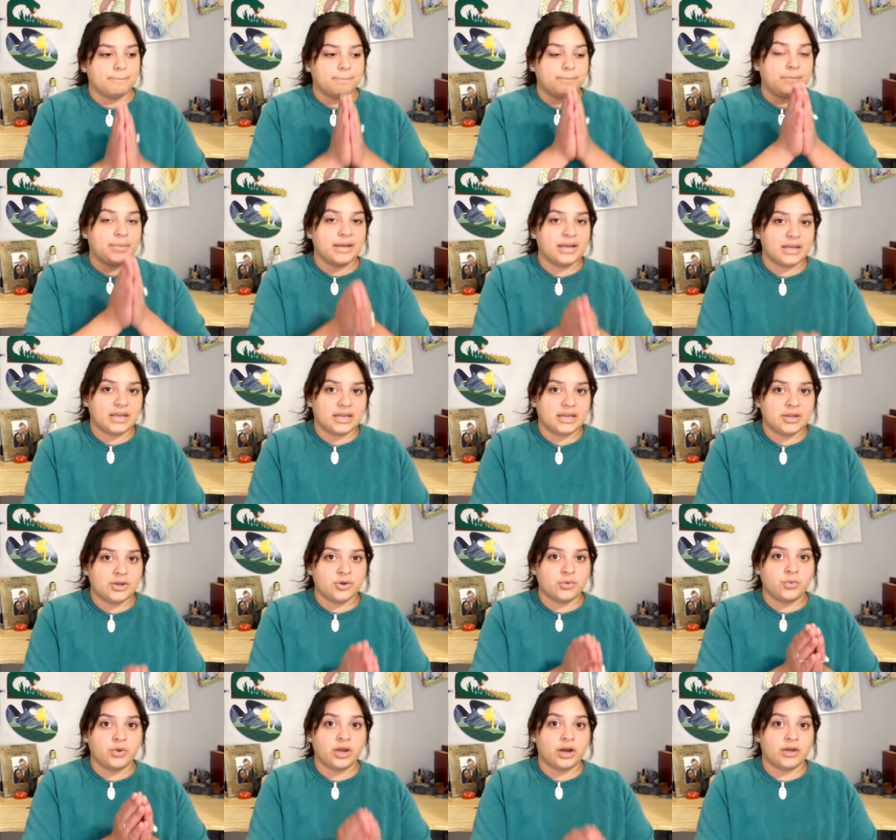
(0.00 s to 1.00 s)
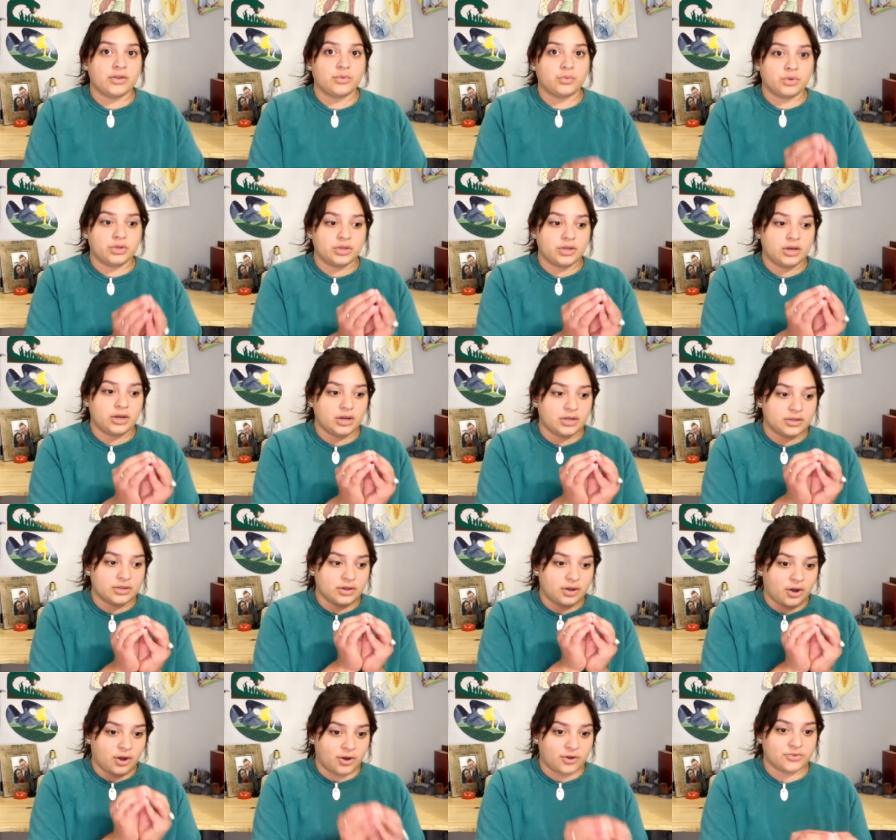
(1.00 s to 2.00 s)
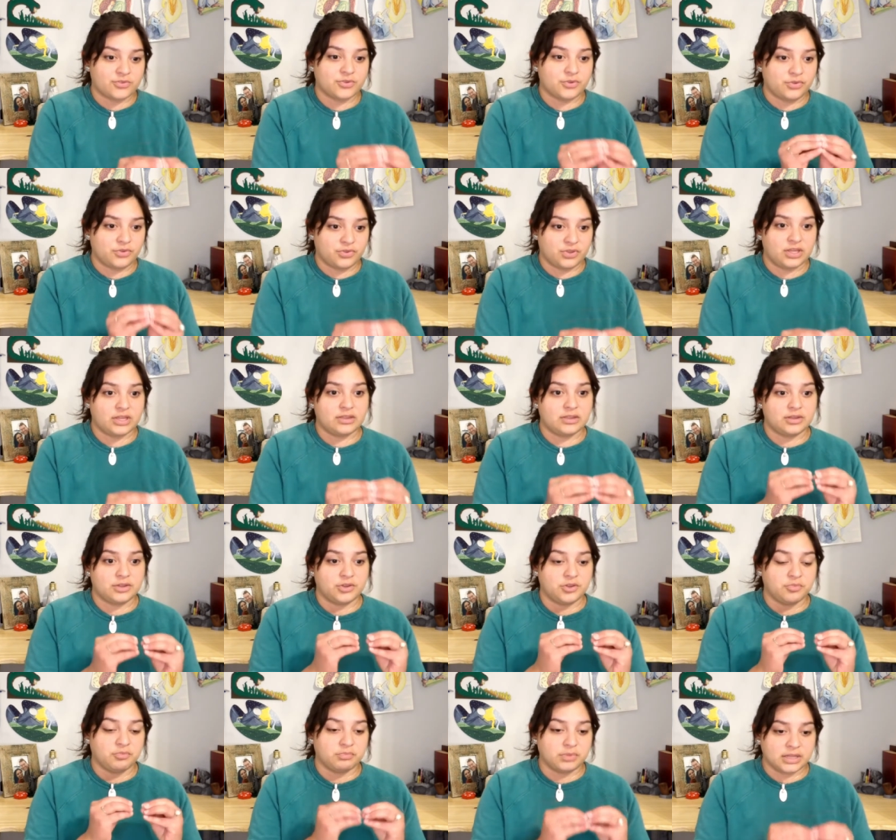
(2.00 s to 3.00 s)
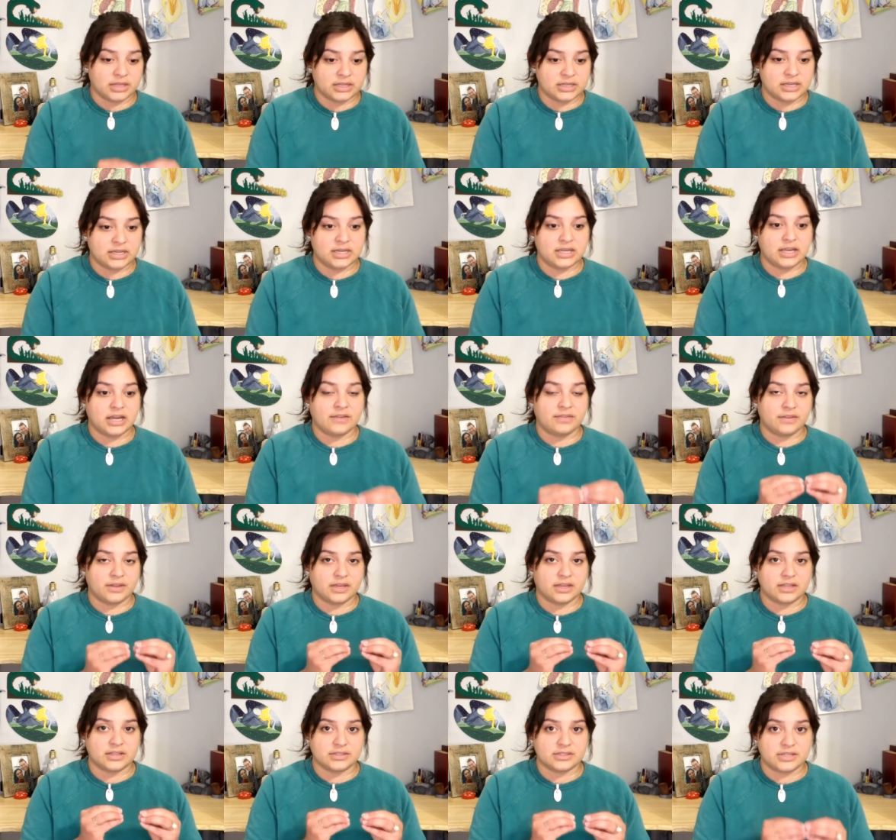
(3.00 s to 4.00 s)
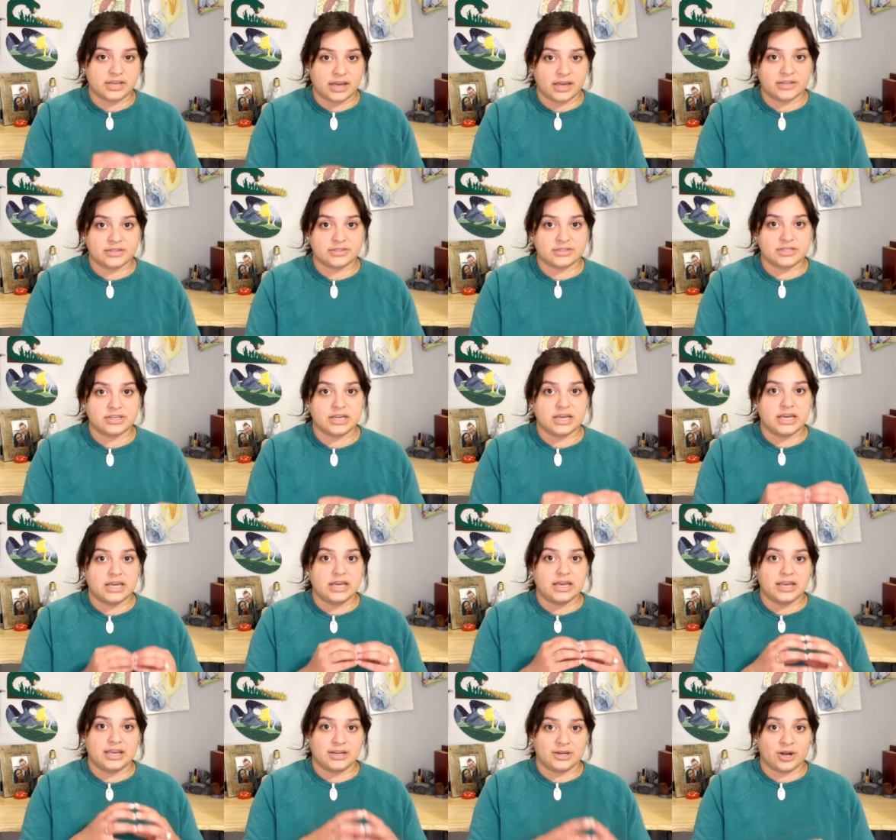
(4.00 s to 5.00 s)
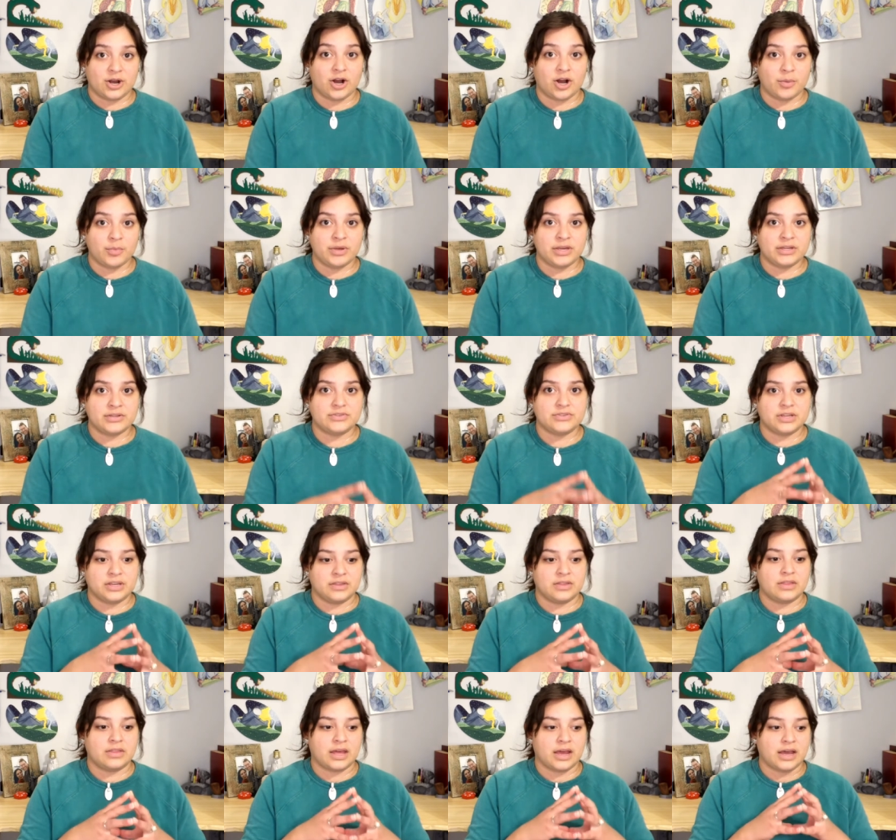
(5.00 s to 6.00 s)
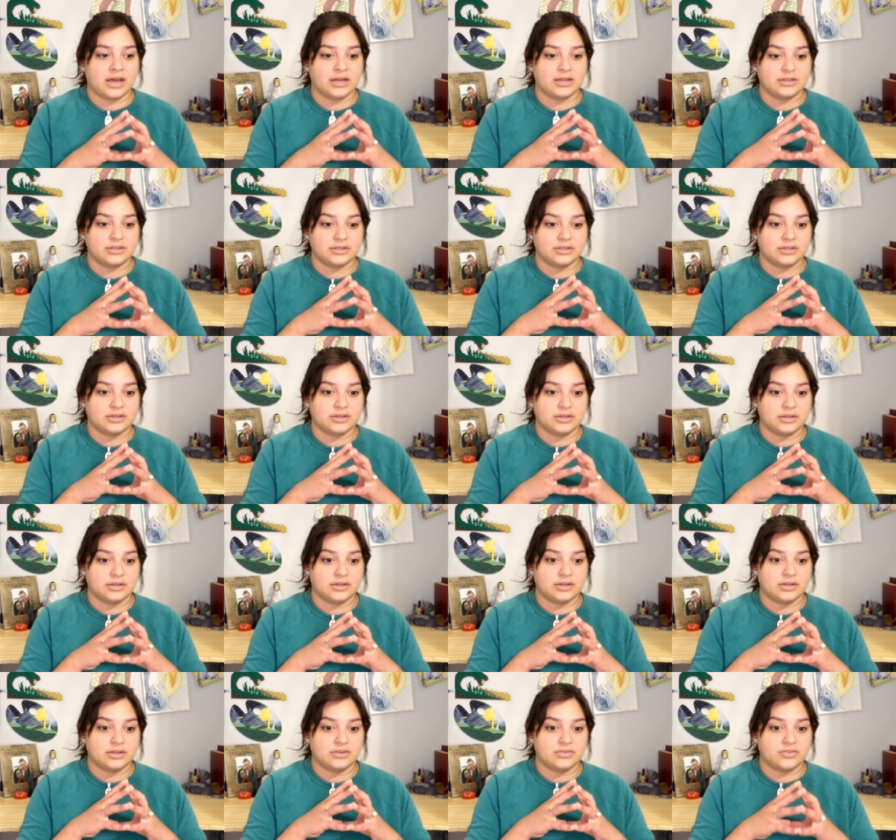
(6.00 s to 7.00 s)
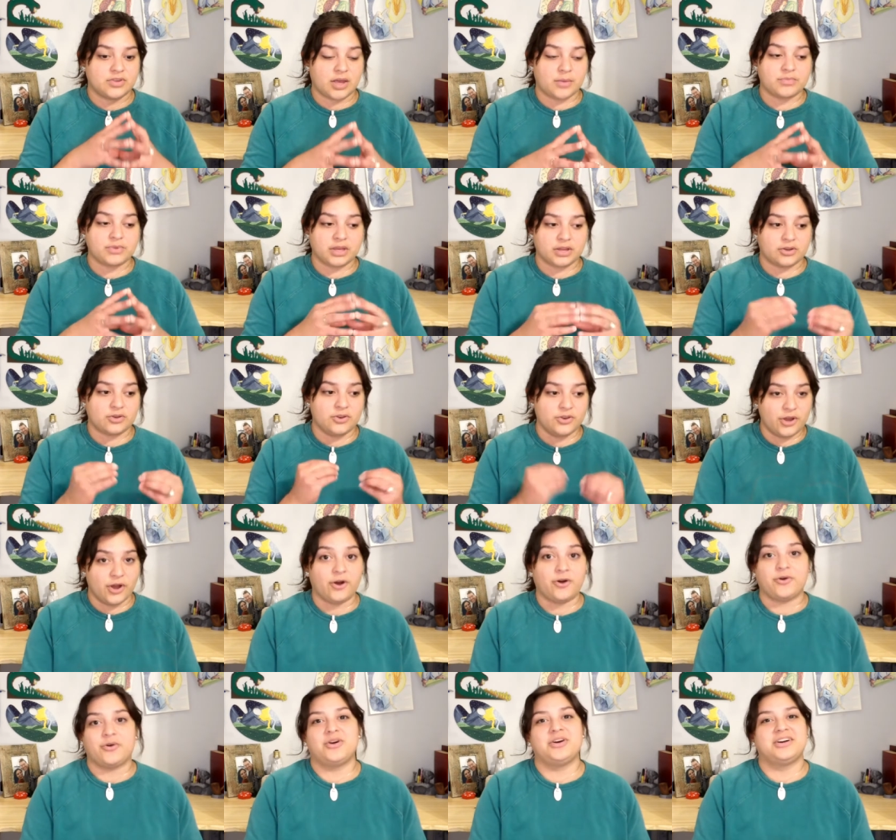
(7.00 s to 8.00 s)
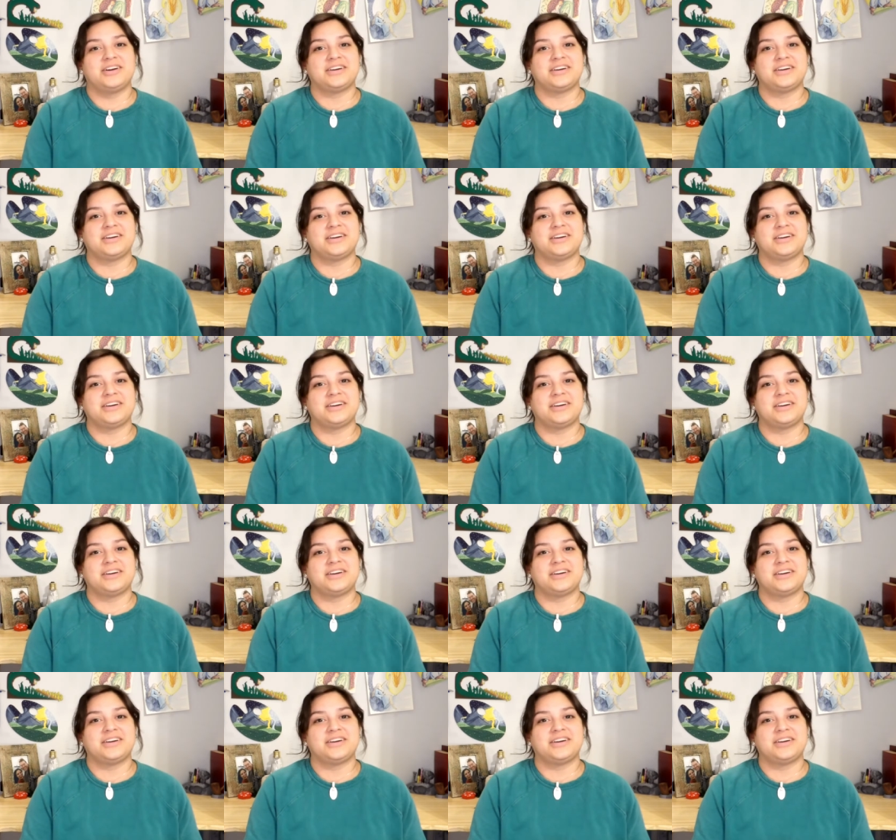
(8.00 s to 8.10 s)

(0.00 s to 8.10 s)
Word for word: But here we we also see the humility and the content in hobbits and that Sam's like, no,